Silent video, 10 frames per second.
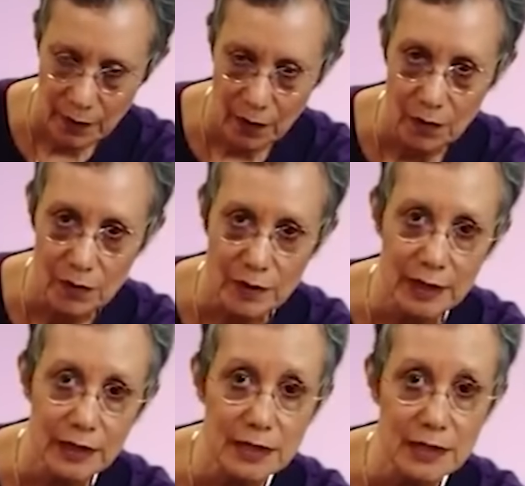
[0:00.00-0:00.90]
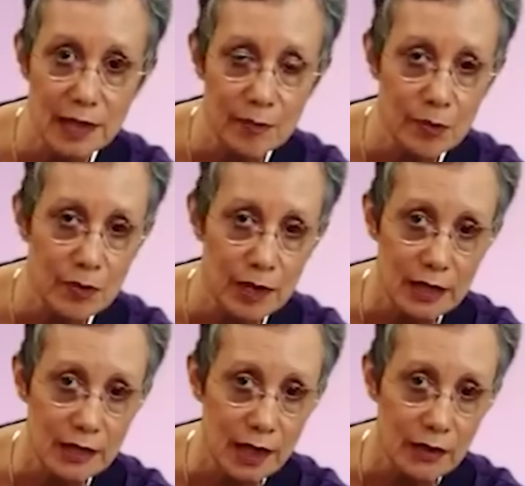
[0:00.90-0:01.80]
holding the same
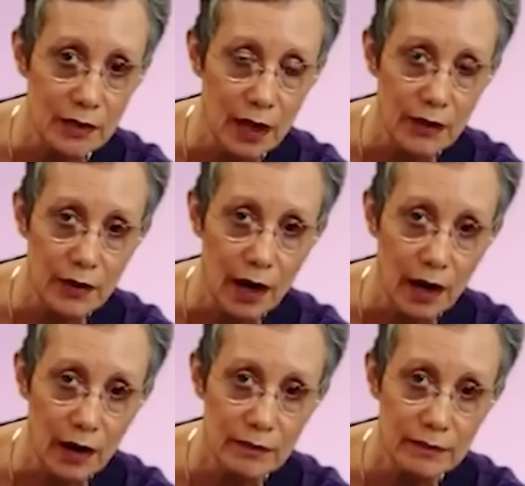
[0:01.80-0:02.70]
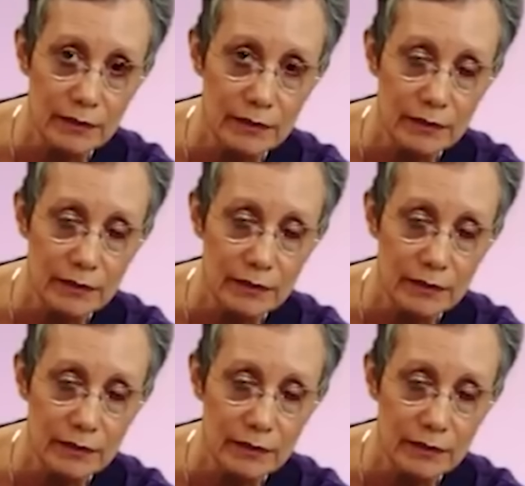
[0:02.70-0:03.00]
points on her other arm,